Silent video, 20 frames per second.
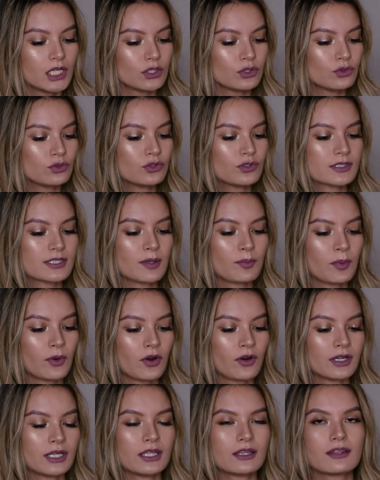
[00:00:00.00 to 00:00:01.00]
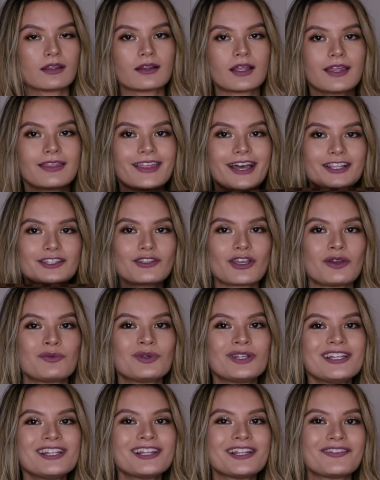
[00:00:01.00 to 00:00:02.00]
do the zipper or anything like that. So I
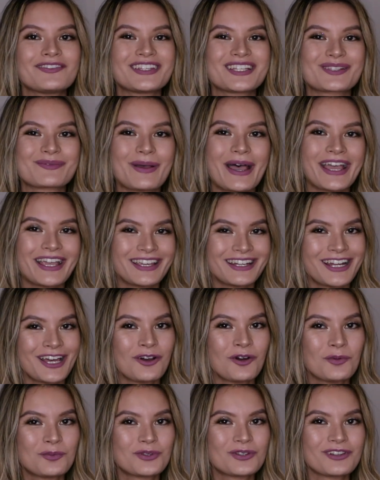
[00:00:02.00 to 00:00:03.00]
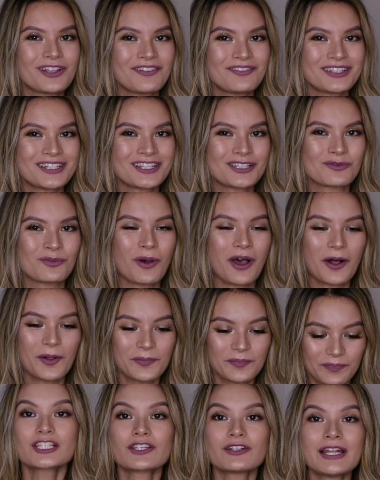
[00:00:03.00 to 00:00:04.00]
really love this bag, and I hope you love it as well.
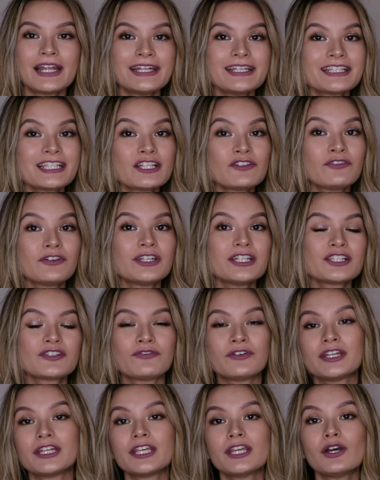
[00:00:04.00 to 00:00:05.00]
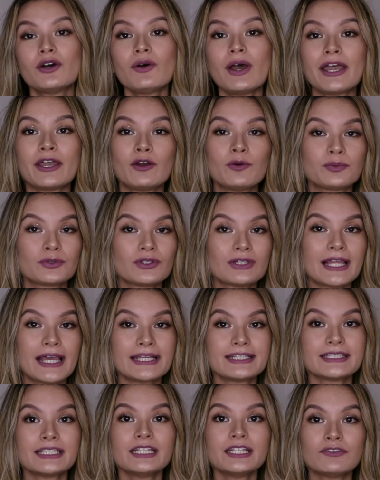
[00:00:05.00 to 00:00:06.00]
So that is it for this video. I hope you
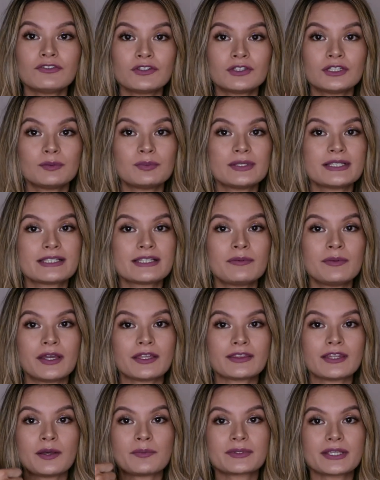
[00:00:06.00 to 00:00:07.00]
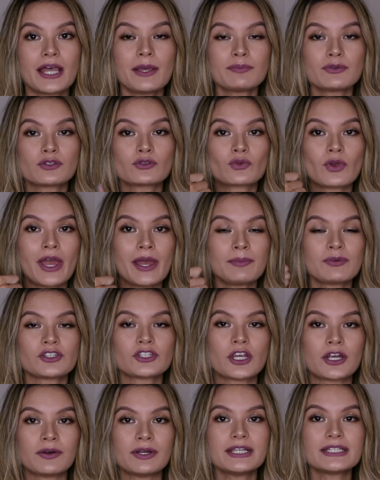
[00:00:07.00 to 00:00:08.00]
liked it. If you did, please give me a thumbs up, subscribe,
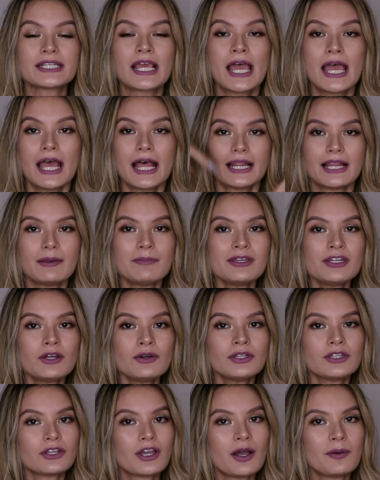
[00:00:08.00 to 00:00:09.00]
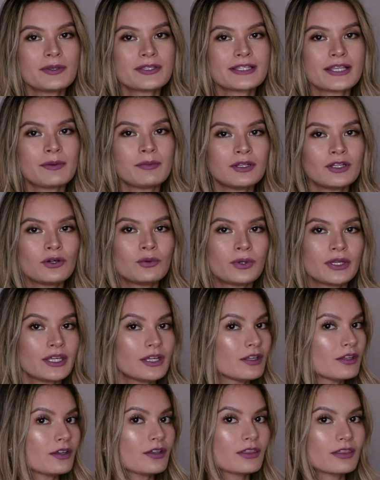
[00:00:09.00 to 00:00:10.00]
share it. Let me know in the comments down below what
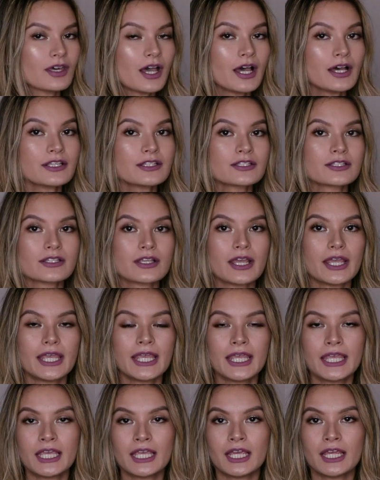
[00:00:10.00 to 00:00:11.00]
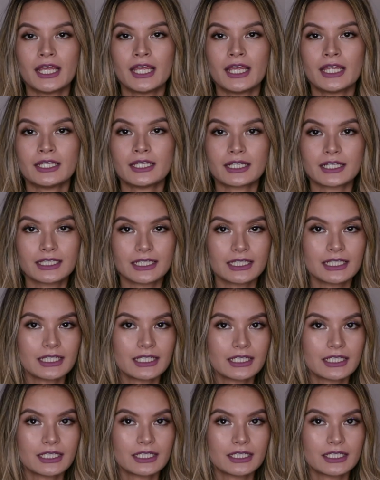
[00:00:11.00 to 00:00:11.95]
are your thoughts, and click